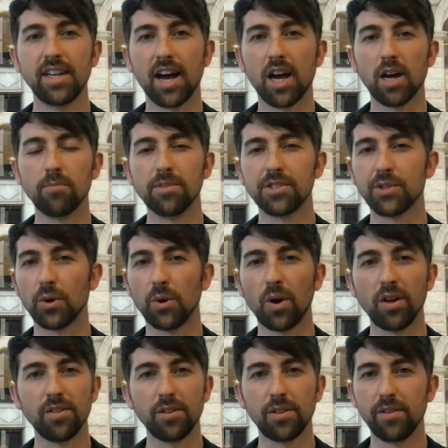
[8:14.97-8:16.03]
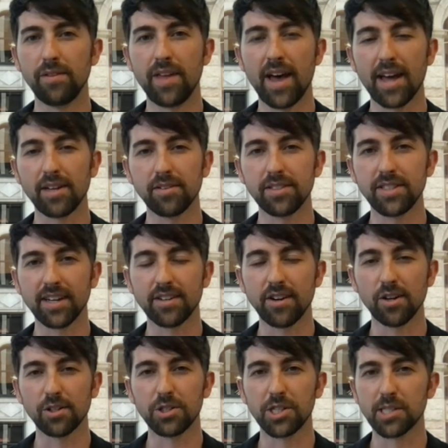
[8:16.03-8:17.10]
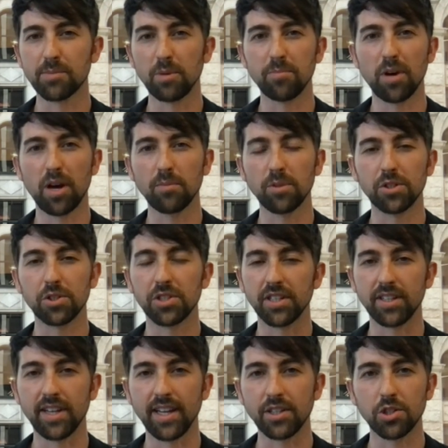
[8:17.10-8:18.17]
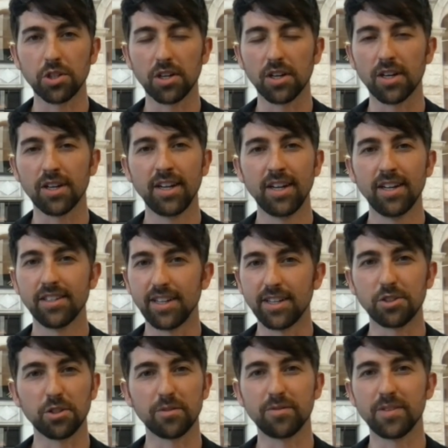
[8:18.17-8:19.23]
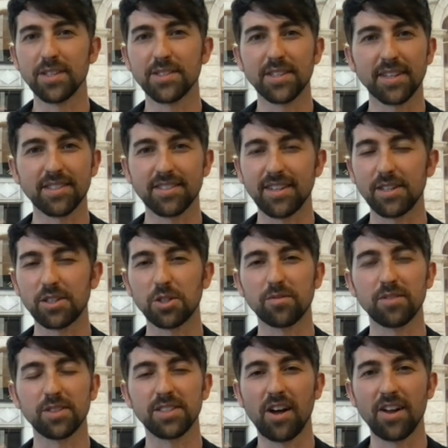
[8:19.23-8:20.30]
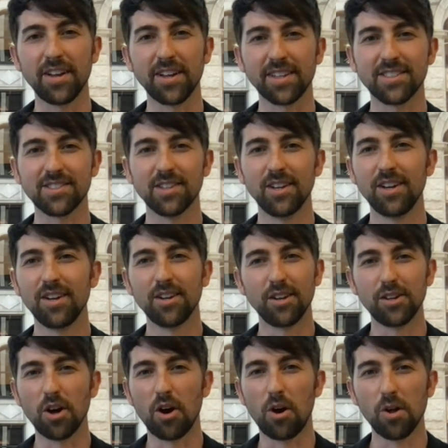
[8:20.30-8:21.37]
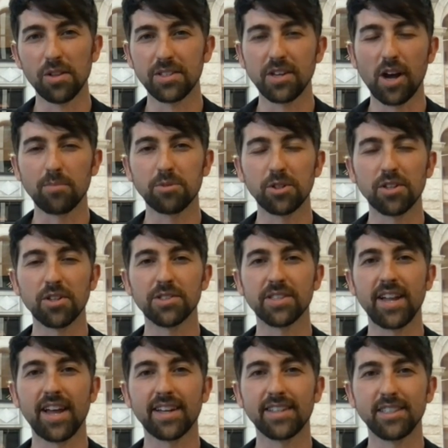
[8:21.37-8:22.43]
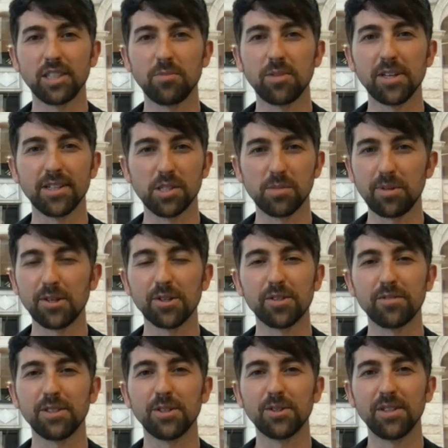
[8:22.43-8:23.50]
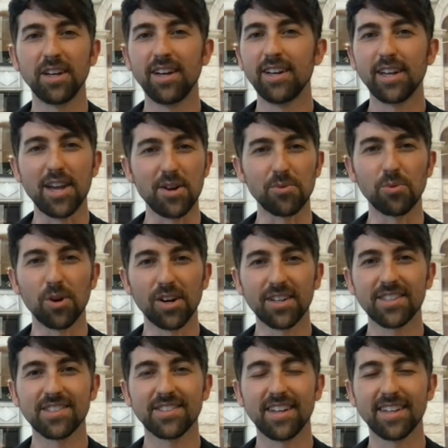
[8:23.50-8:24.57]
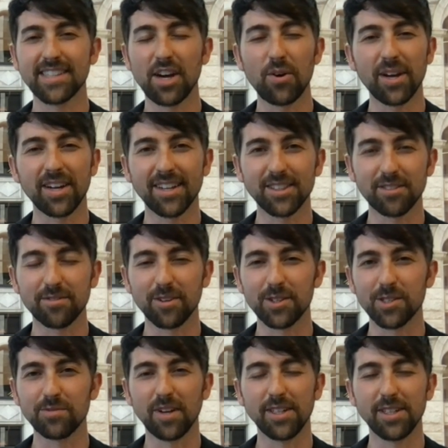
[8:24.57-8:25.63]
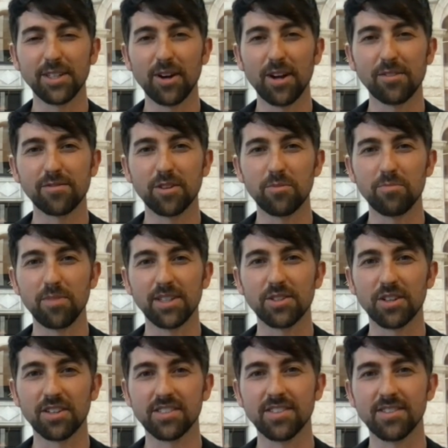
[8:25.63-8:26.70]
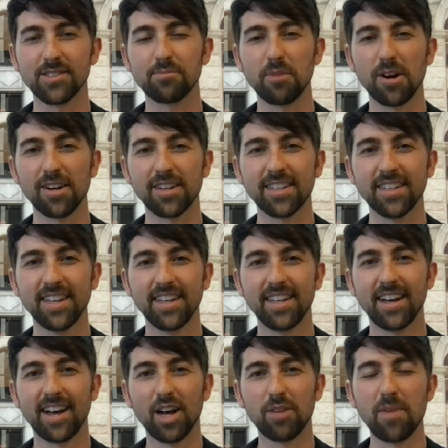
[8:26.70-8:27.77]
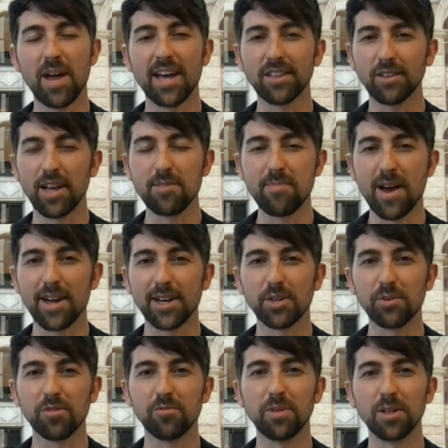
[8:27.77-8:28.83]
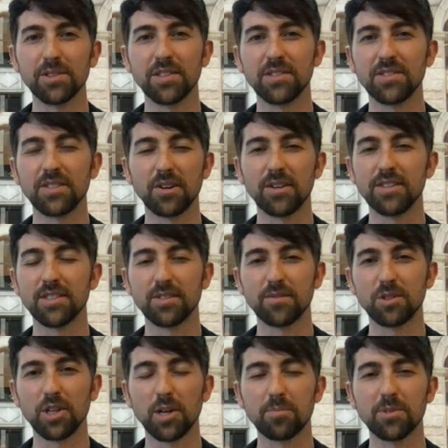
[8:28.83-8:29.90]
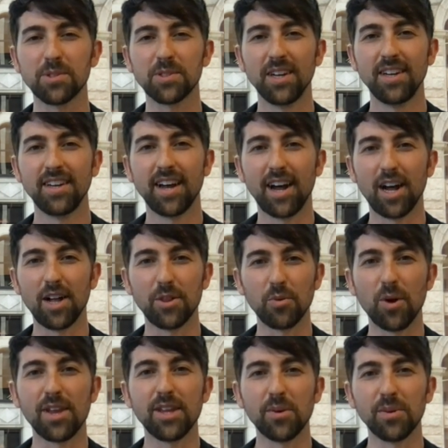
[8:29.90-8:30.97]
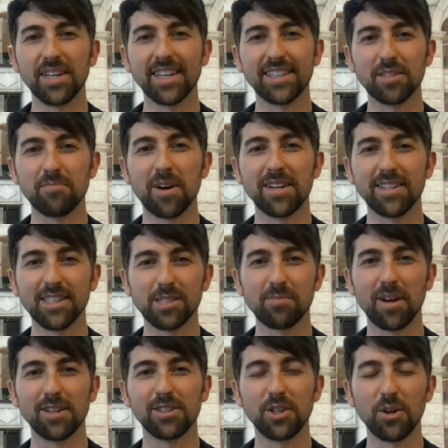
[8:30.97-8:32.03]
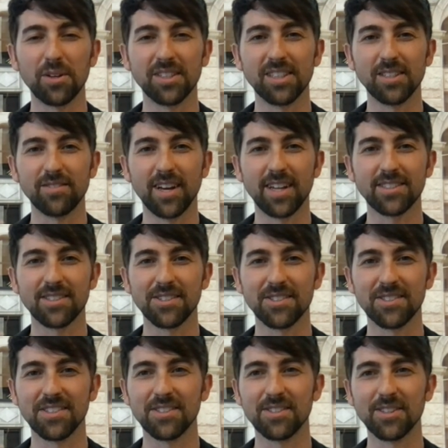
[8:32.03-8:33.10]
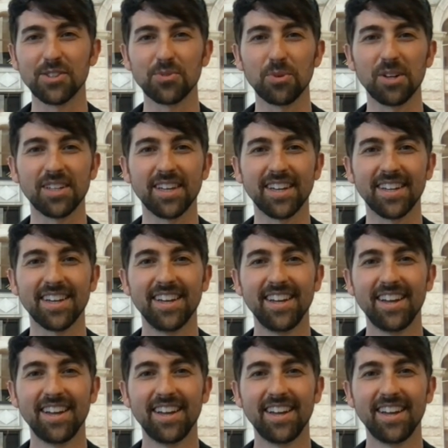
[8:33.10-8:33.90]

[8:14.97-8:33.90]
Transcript: Um, so that technology has been published in Nature, Nature Physics, Nature Photonics, eh, all the top journals in academia. It's peer reviewed. It works. That's how I got the first funding round from Matrix and Spark. Um, at Lightmatter, we've built a series of chips uh, the way that we get the money is by showing the investors these things working.